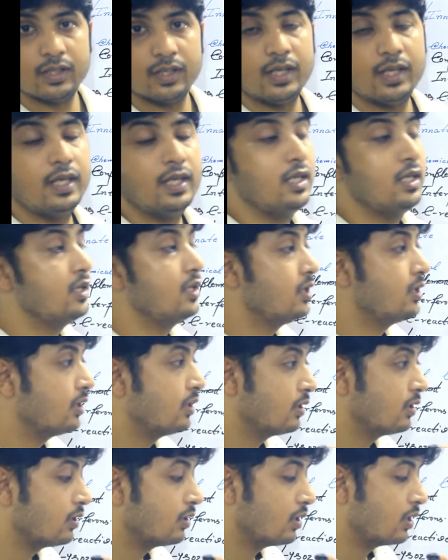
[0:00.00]
in
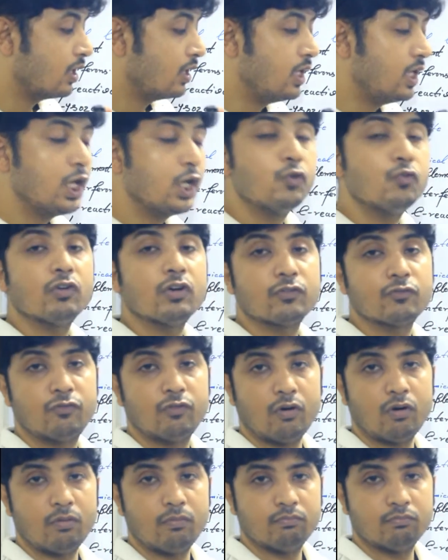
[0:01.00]
a network
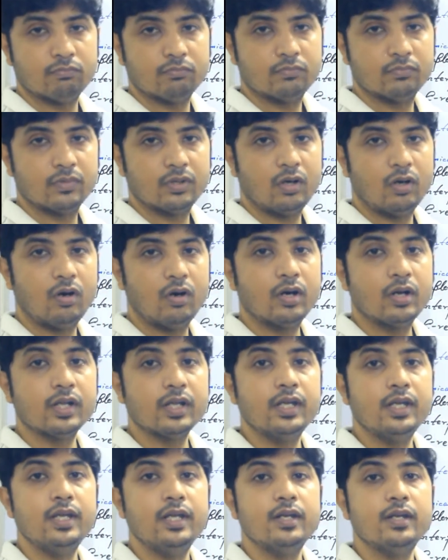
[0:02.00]
form or
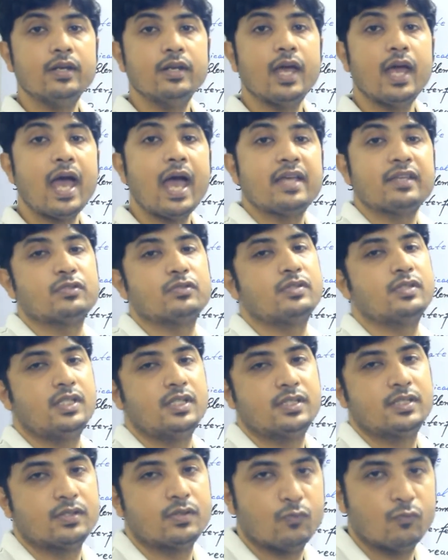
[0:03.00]
in
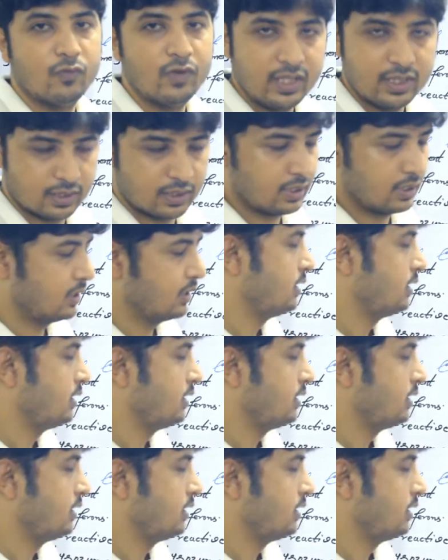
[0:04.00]
association with